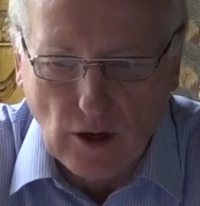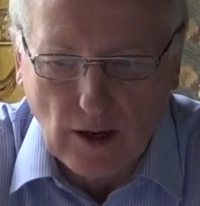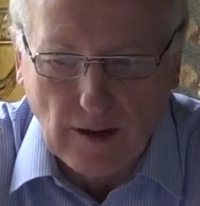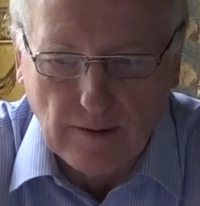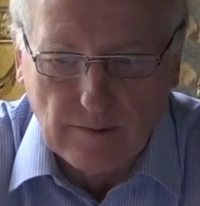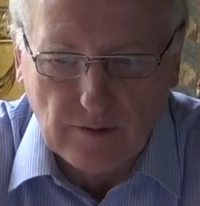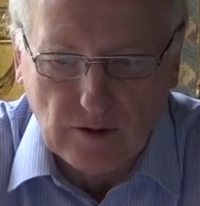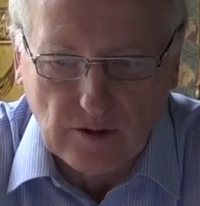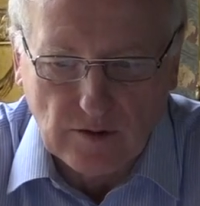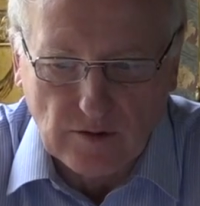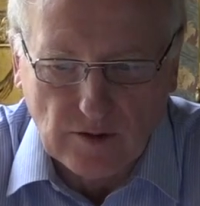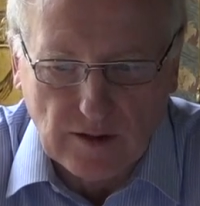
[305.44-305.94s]

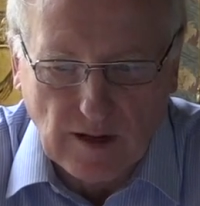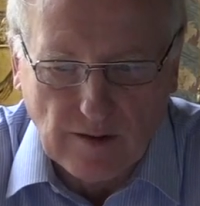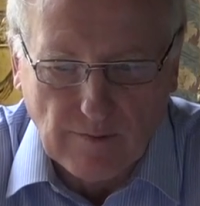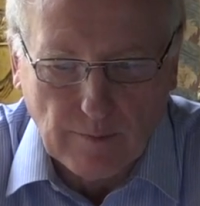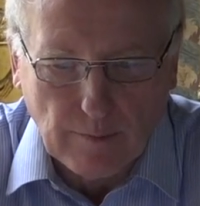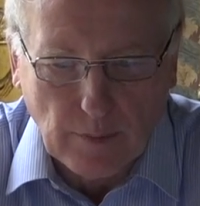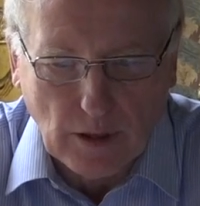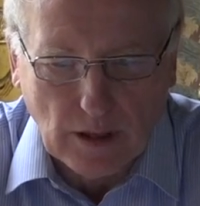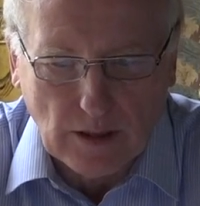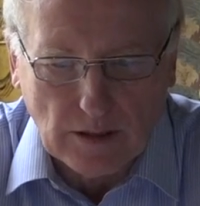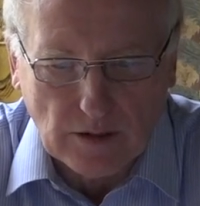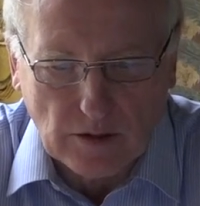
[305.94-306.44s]
drafts of
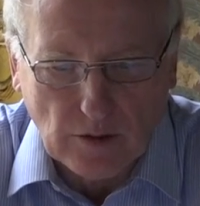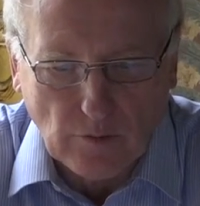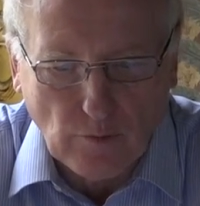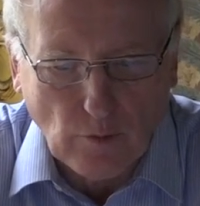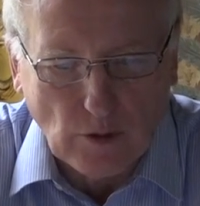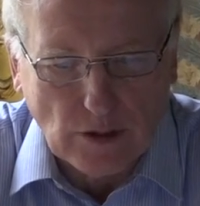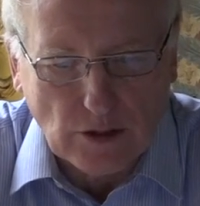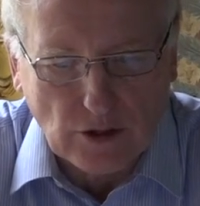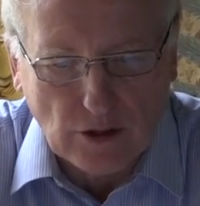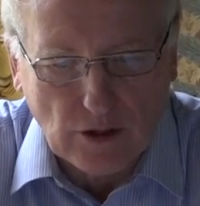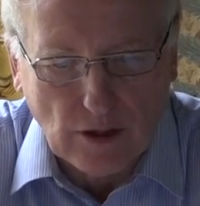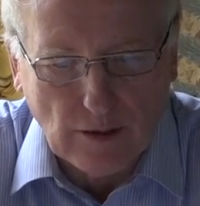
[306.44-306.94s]
7 Pillars of
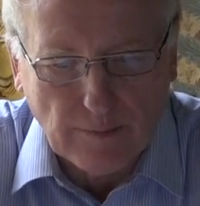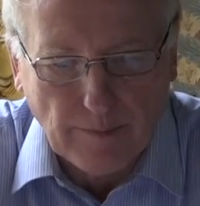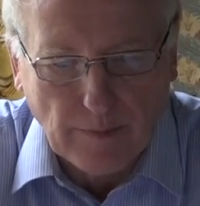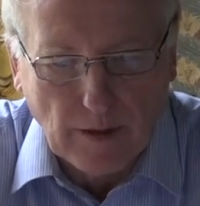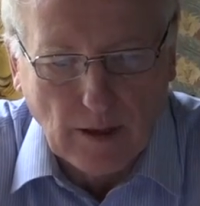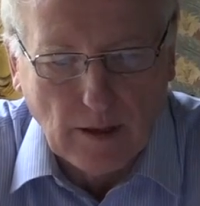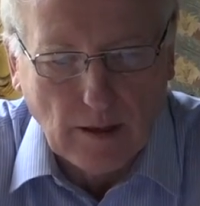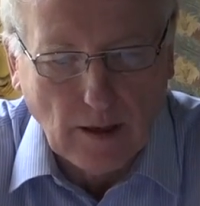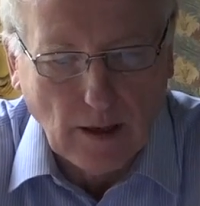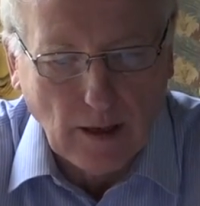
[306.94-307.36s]
Wisdom,